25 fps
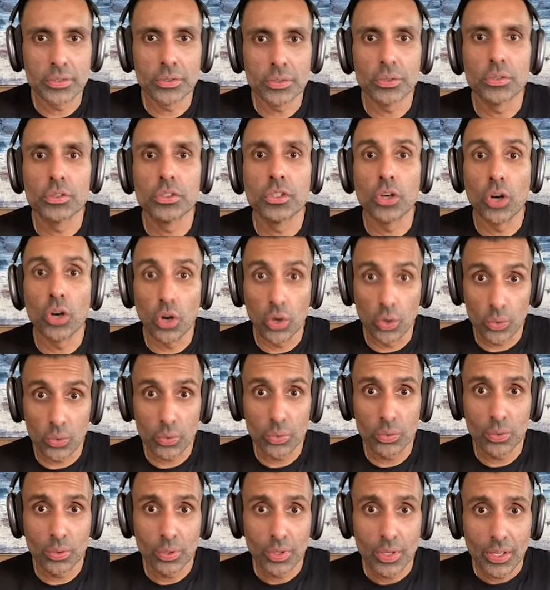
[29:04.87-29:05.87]
to
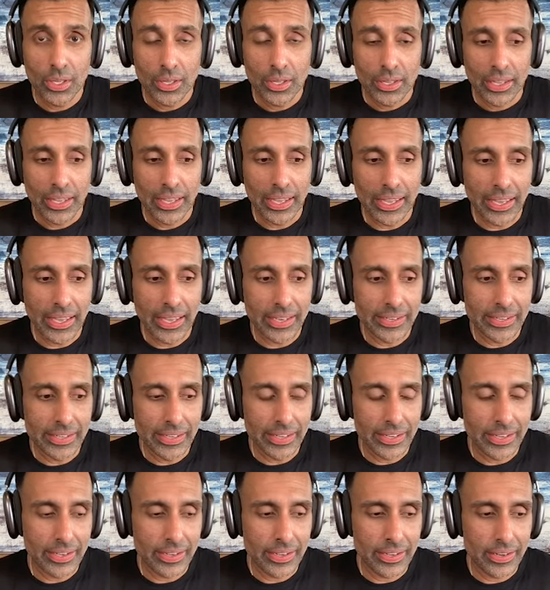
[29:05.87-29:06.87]
go and